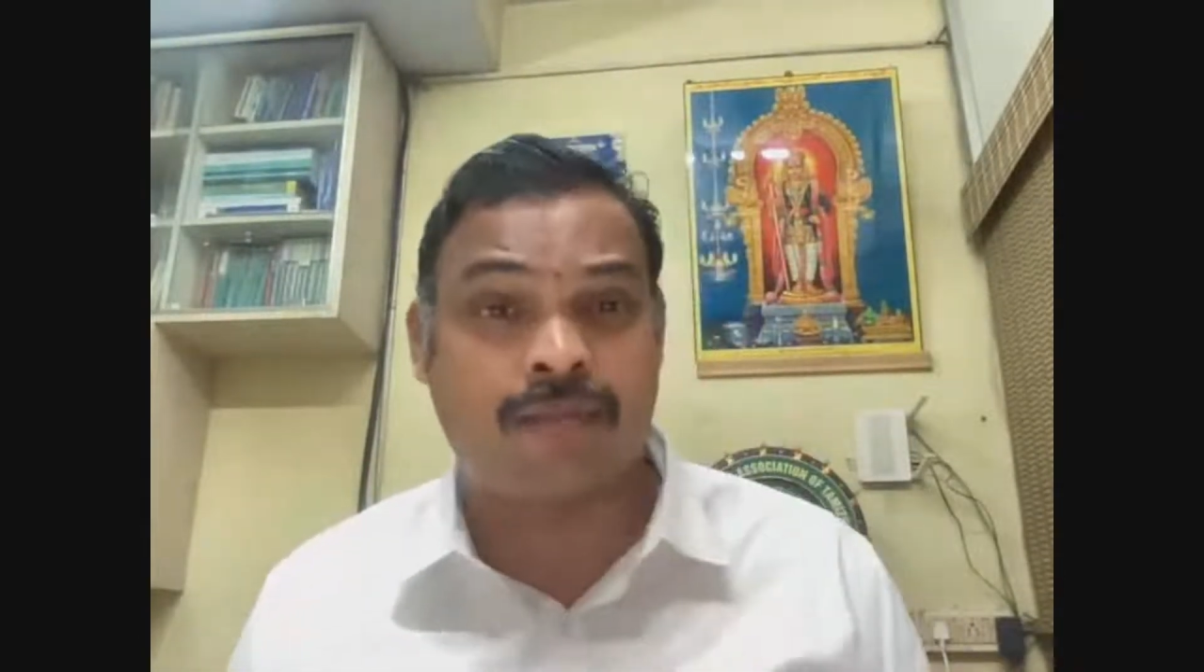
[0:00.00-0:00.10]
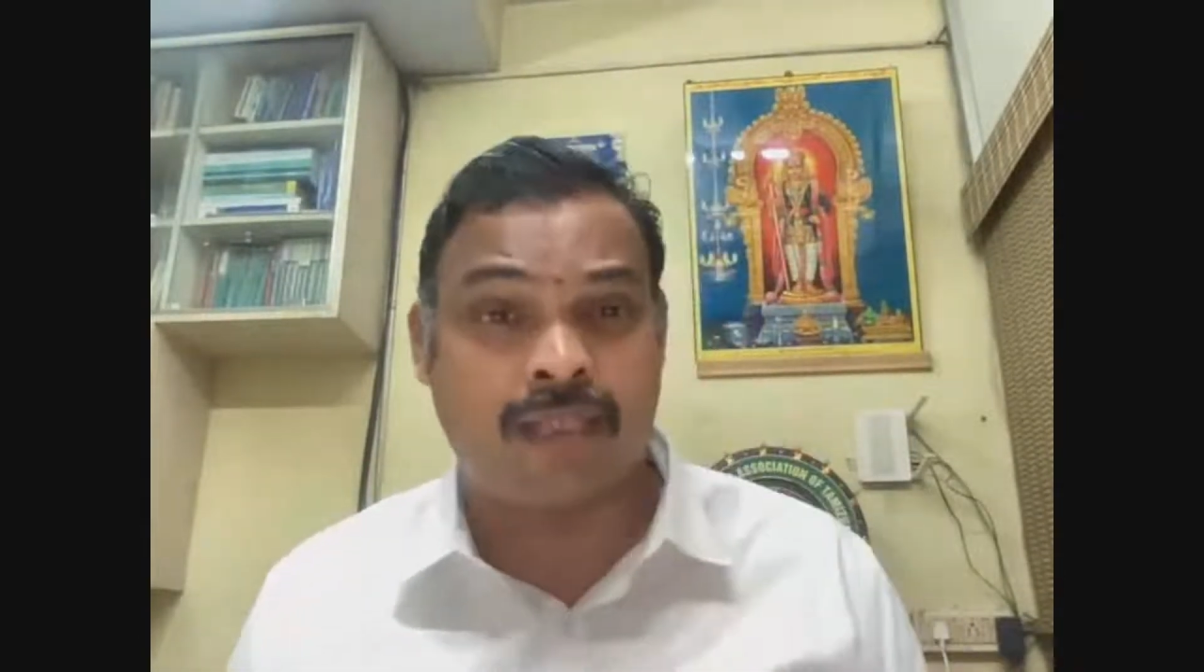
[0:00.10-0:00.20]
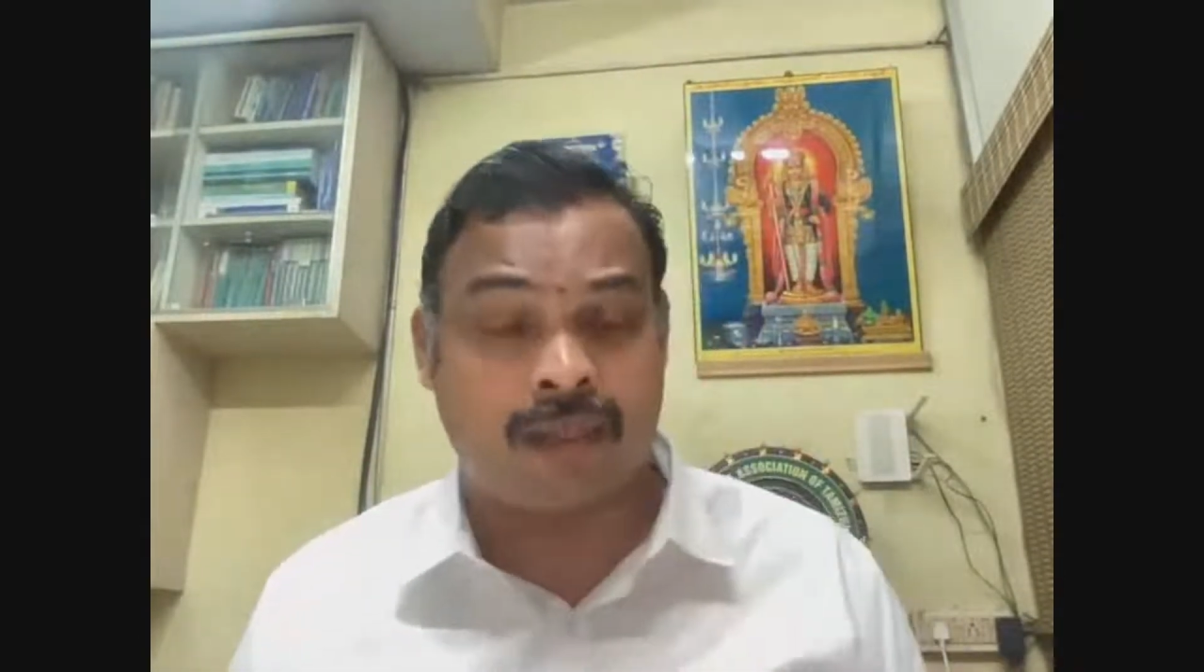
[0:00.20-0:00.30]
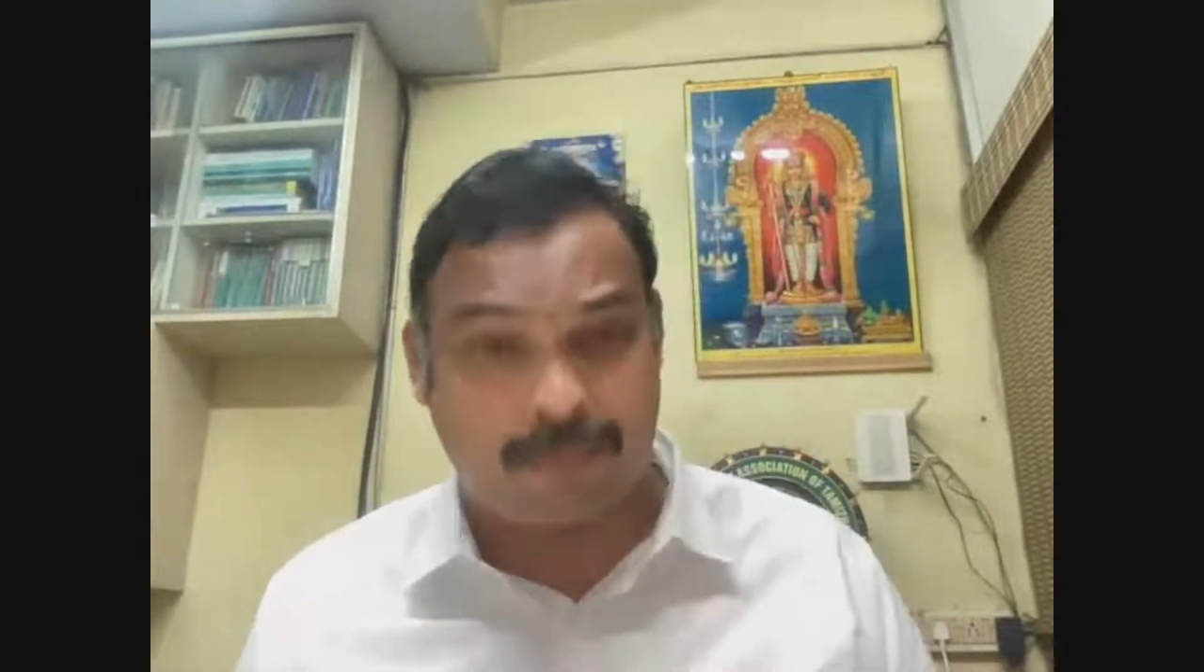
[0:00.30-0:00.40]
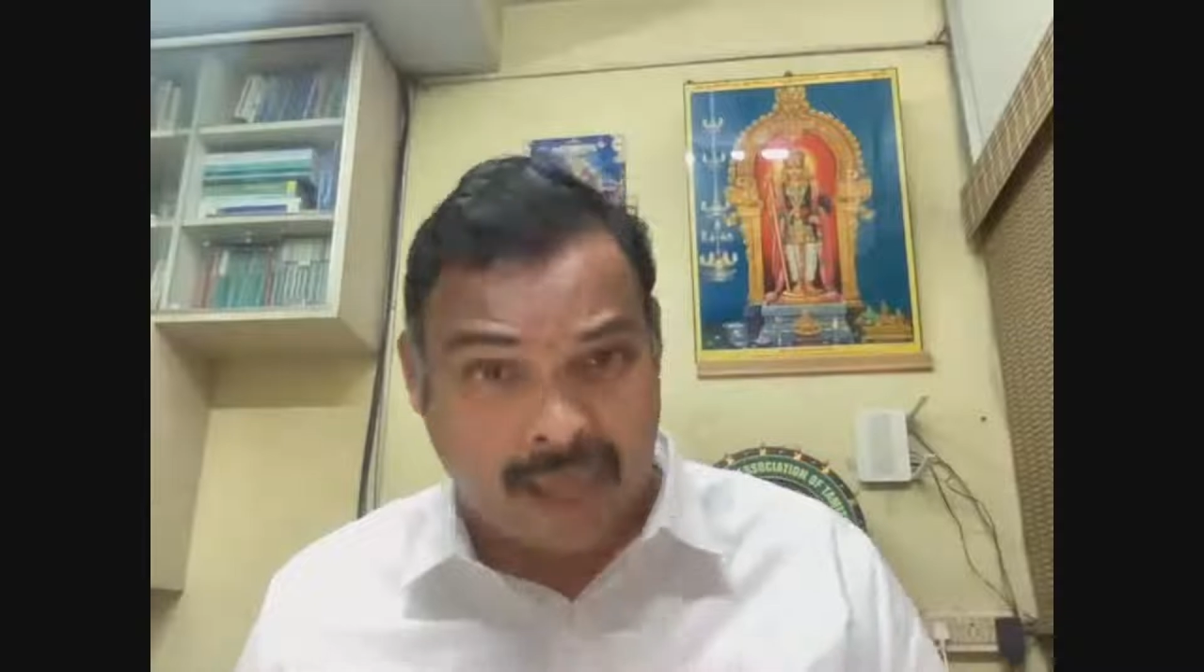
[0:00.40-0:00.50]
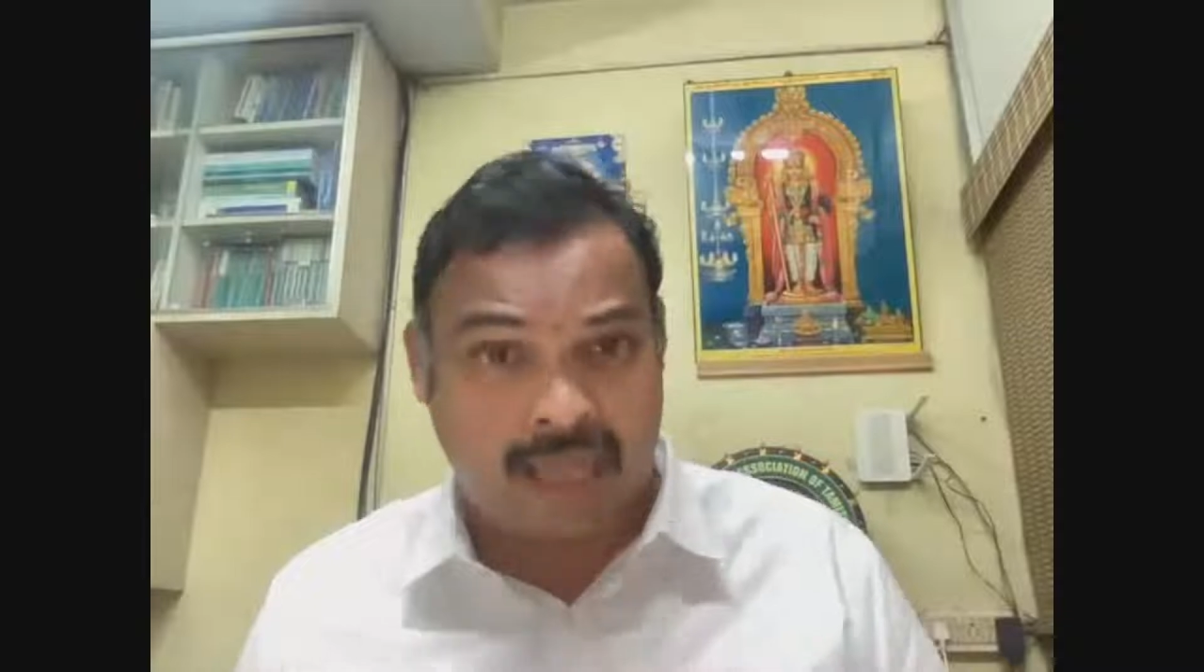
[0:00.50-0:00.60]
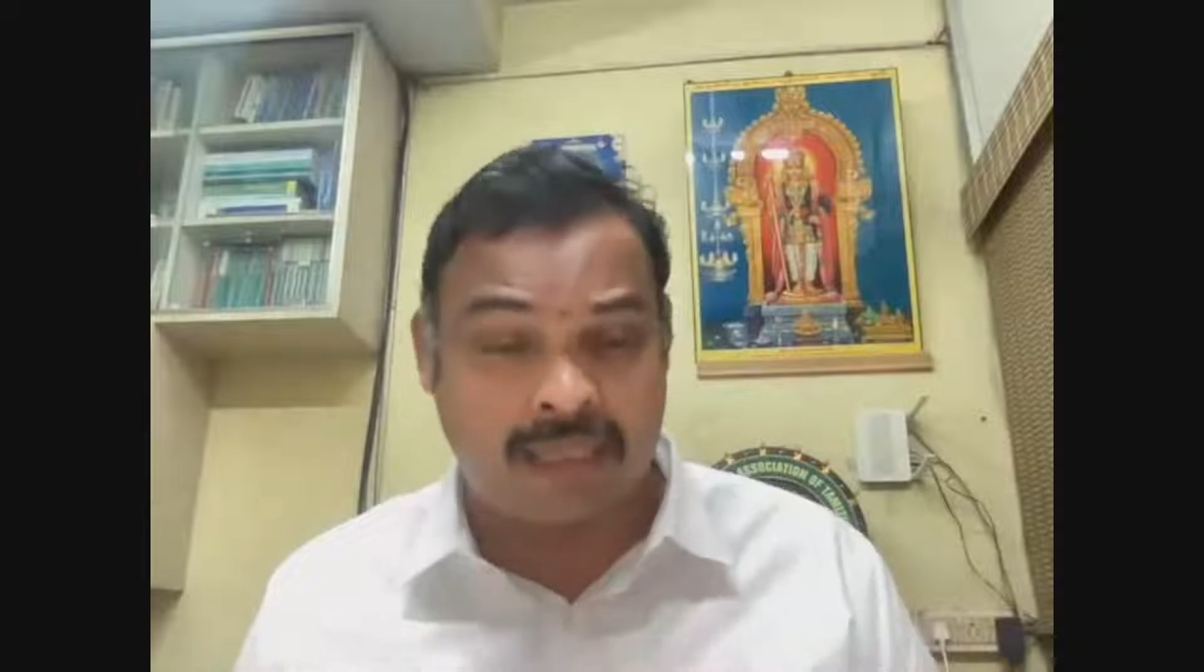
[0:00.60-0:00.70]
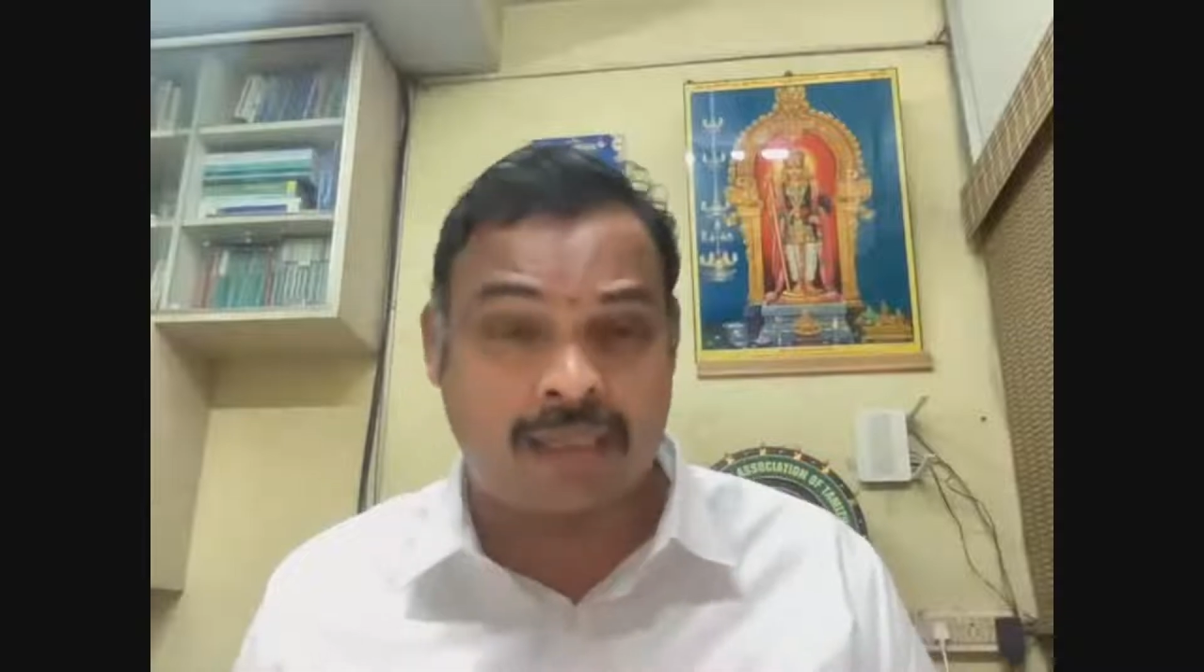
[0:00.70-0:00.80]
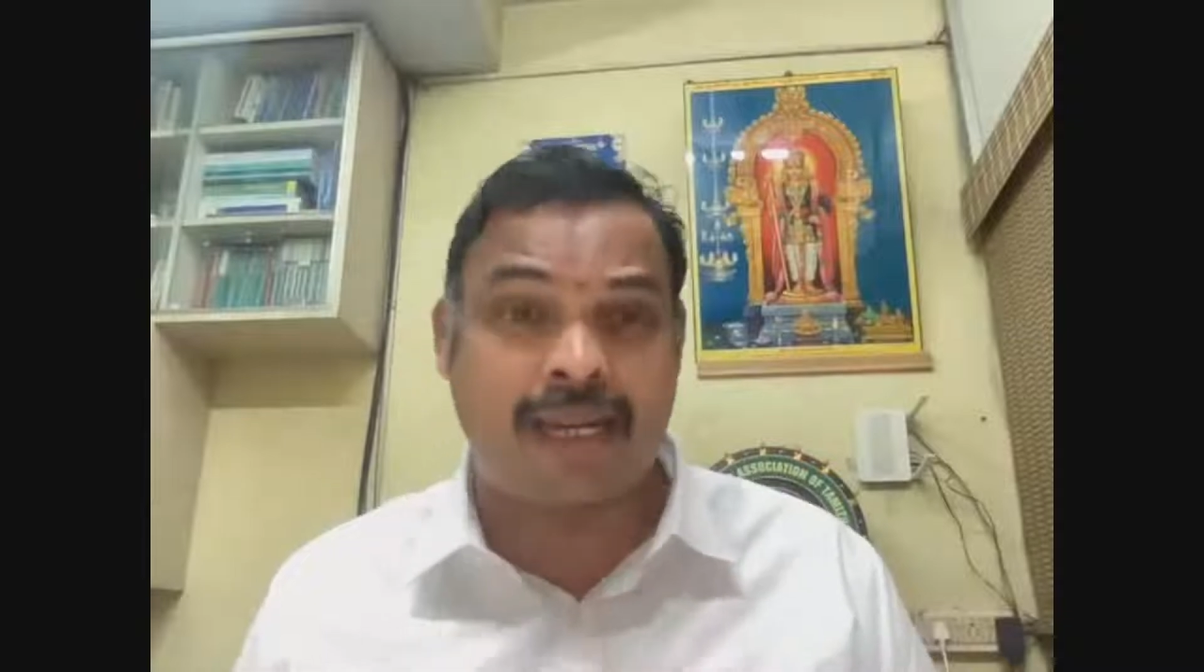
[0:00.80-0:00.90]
their parents,